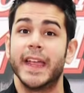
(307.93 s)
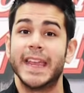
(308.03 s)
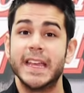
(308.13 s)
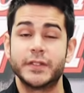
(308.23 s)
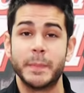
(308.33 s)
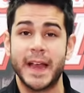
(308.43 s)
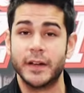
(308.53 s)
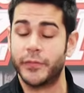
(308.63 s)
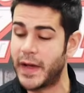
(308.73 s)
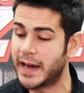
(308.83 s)
Each
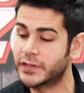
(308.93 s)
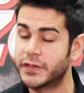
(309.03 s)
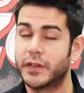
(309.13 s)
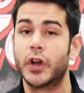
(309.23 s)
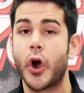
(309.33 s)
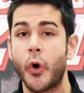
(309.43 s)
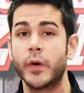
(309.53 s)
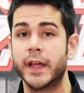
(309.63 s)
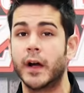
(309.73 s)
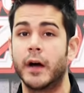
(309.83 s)
manufacturer, the
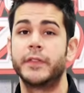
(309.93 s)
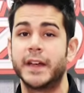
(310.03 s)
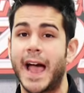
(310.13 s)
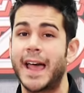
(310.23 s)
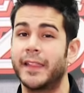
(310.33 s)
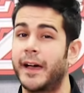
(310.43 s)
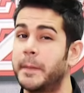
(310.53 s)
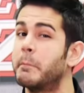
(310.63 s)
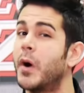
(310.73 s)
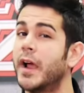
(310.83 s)
coating of the
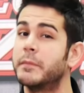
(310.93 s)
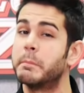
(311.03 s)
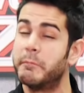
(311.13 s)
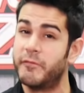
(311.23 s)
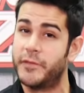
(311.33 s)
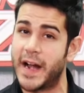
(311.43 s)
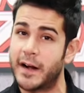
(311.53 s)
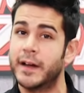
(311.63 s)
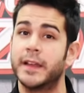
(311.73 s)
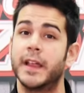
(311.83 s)
nylon might
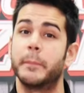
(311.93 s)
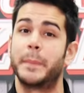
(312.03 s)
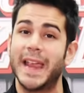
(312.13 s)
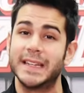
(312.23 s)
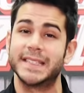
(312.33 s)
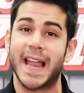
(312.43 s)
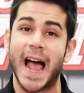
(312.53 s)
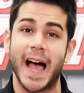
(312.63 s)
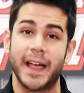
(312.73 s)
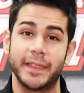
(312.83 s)
vary based
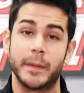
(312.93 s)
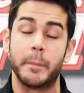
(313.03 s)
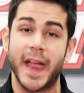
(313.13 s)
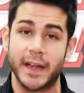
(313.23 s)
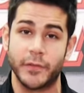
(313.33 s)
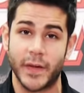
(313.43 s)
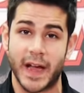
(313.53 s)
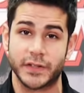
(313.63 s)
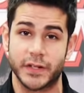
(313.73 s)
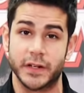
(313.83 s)
on the
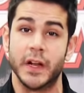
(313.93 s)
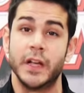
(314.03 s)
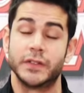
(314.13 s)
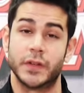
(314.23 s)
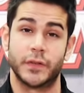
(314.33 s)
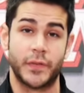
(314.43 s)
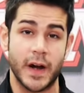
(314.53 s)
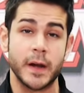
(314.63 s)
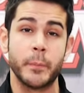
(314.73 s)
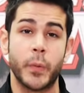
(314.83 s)
manufacturer. So it's
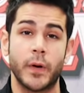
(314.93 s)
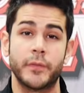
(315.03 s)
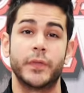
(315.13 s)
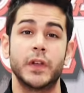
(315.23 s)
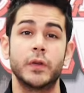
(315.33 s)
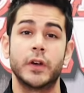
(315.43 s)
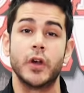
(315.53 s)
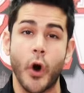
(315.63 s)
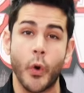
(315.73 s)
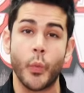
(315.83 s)
very important for you to
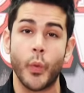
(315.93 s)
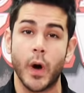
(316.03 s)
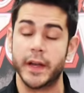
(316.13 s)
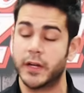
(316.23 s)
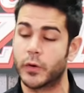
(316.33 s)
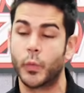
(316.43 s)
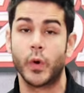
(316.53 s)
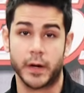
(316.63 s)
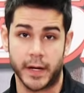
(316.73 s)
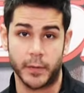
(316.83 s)
know what you're
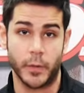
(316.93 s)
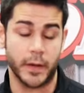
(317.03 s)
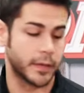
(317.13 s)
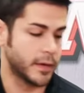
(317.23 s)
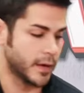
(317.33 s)
working with.